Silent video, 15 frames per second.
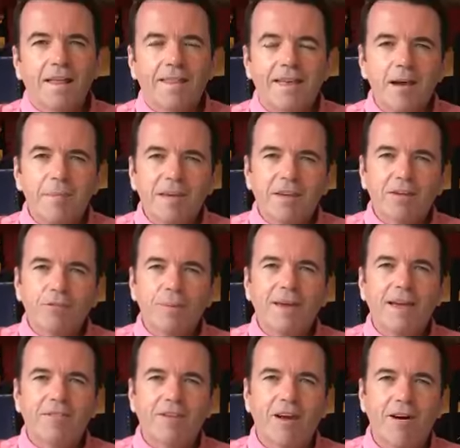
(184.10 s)
Now, because we
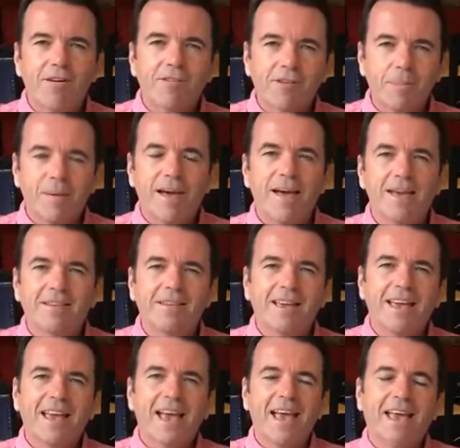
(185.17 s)
have currency pairs,
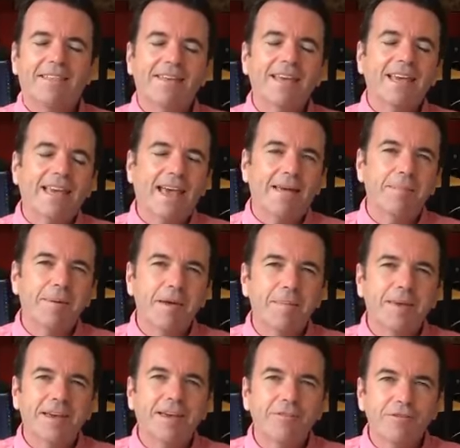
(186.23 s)
I think it can be a
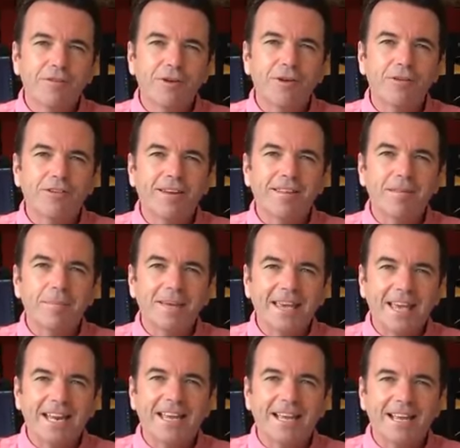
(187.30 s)
bit confusing in the
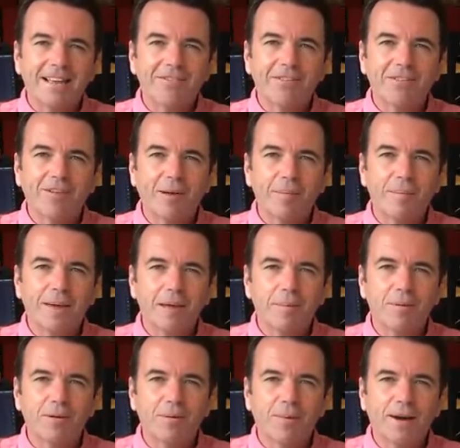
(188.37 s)
beginning for some
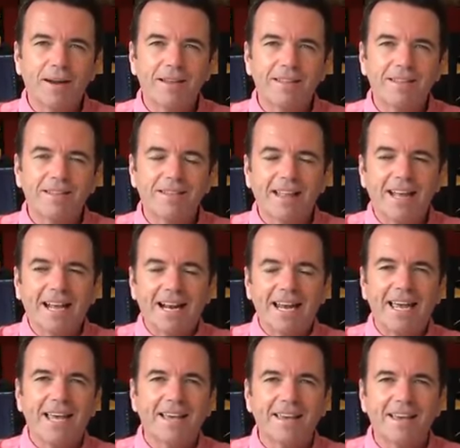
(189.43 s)
people when they
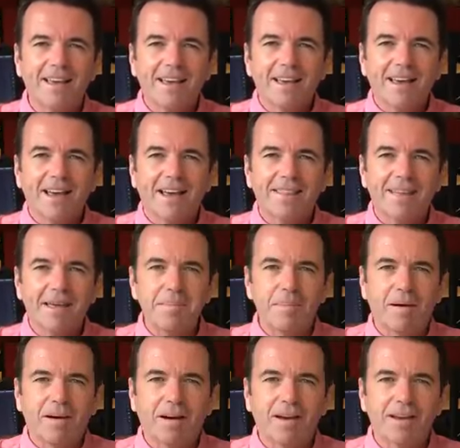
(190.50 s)
click and they
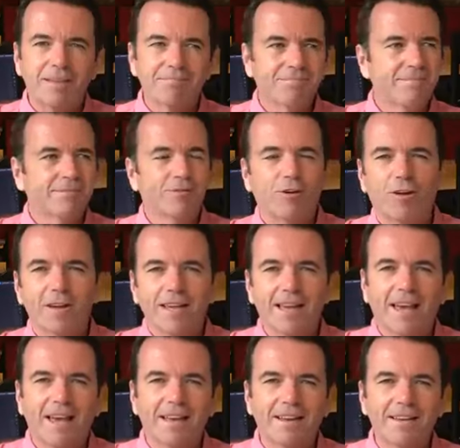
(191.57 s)
buy dollar
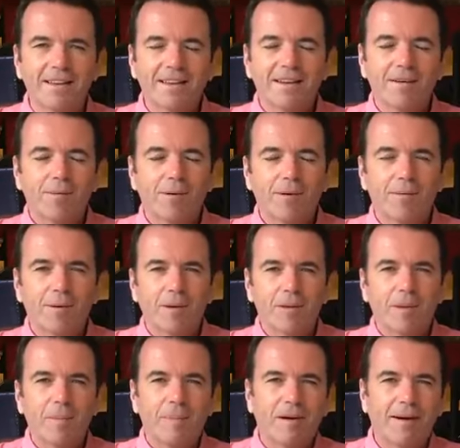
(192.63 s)
yen. Well, what
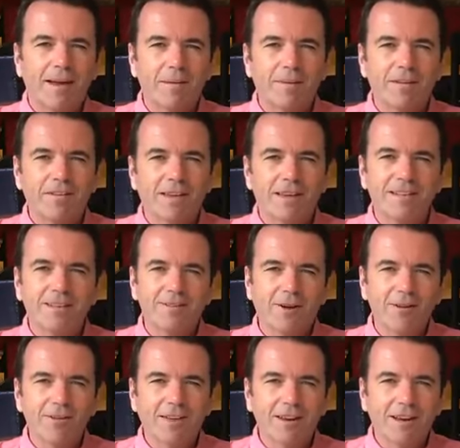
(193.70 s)
am I buying? Am I saying the
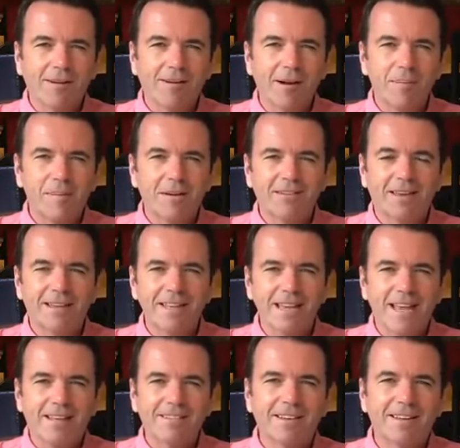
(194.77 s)
dollar's going to go up? Am I saying the
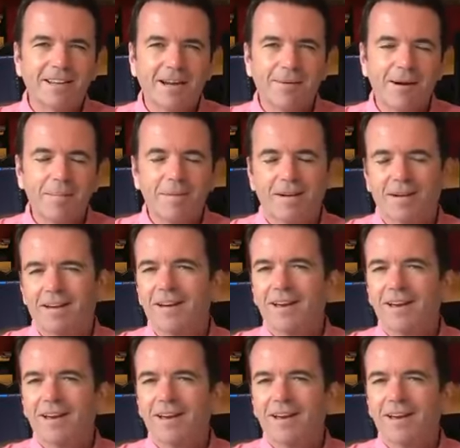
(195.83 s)
yen's going to go up?